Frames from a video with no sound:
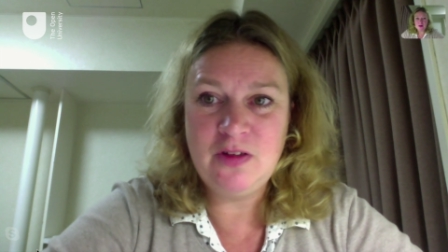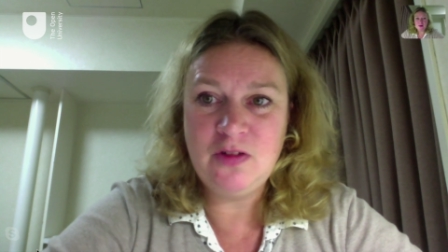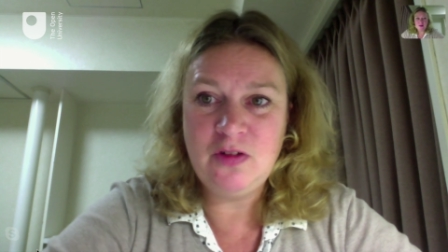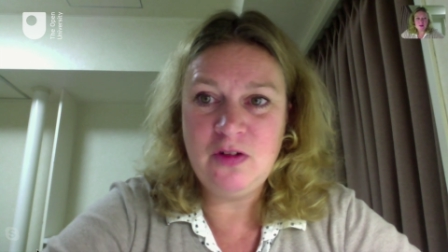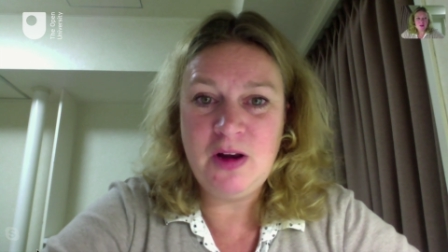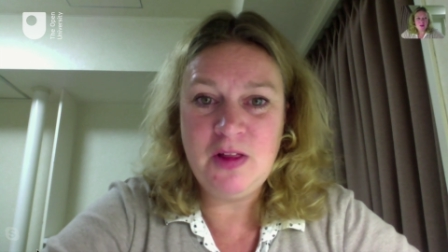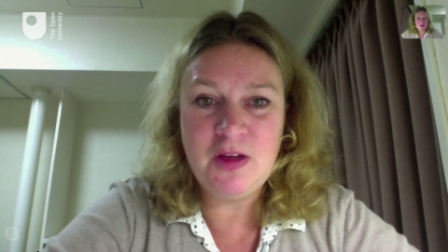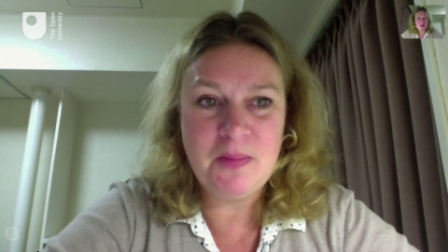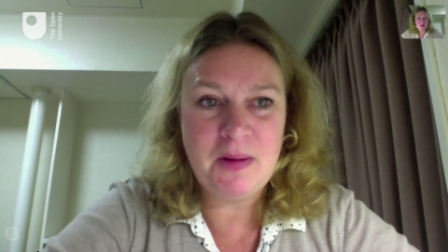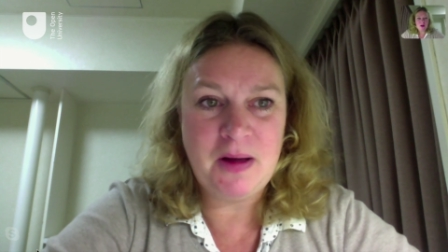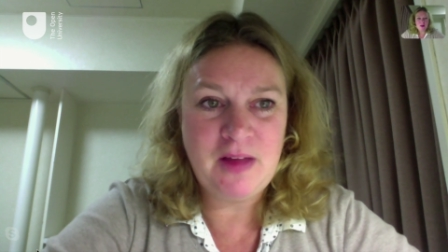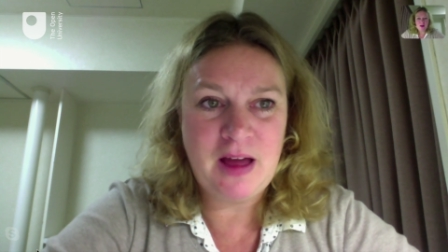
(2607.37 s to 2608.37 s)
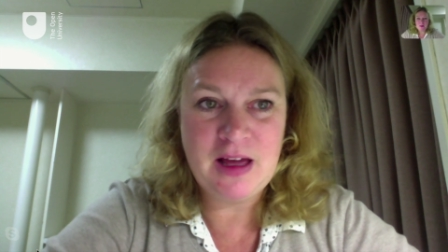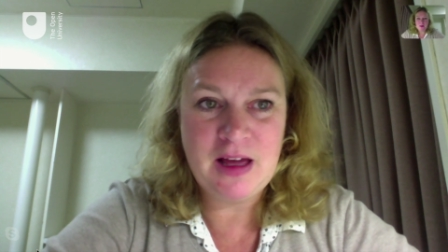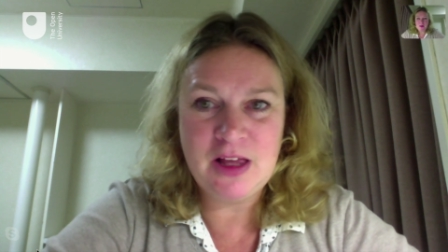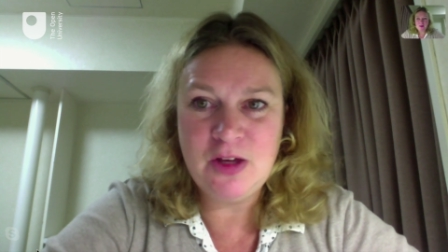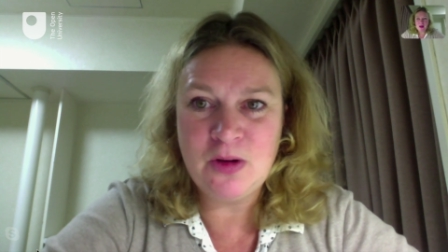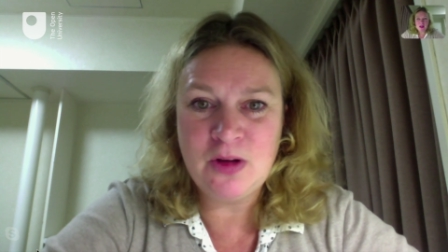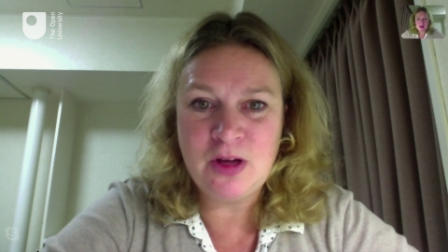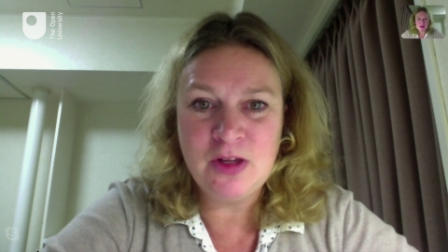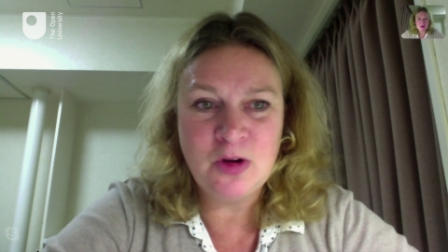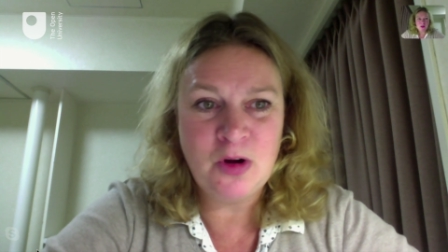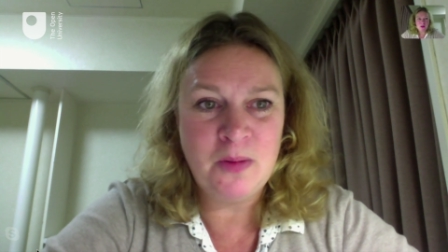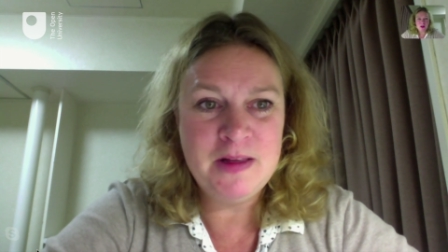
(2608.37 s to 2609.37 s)
Do you know anything about that? Can you
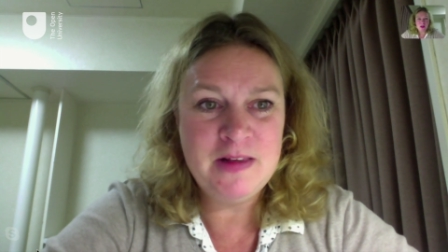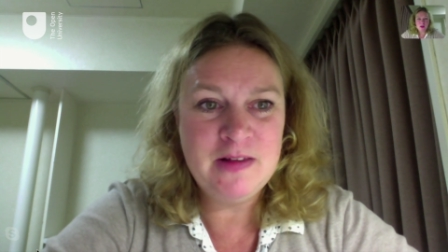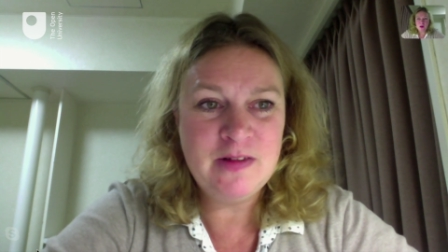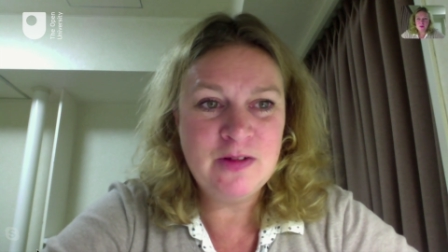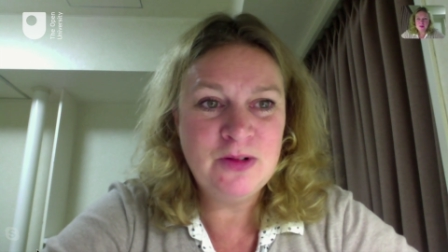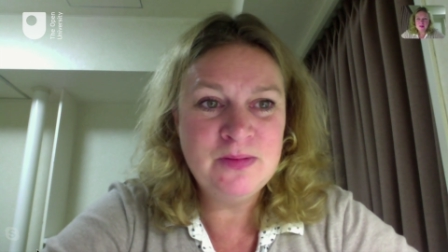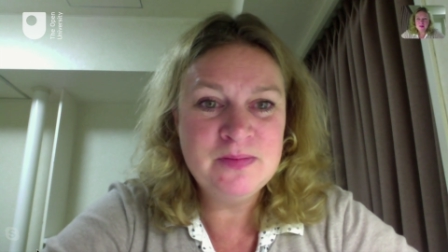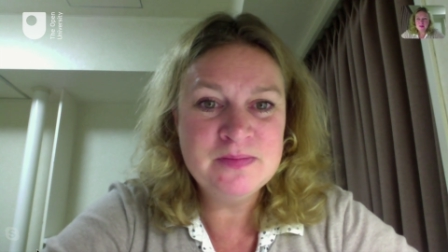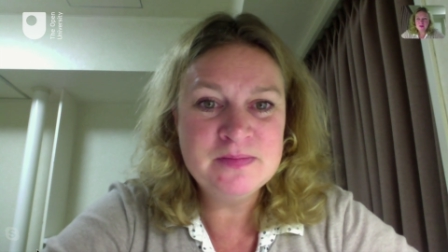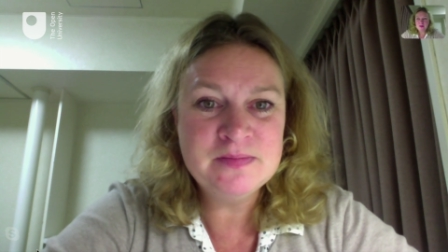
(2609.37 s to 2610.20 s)
can you comment at all?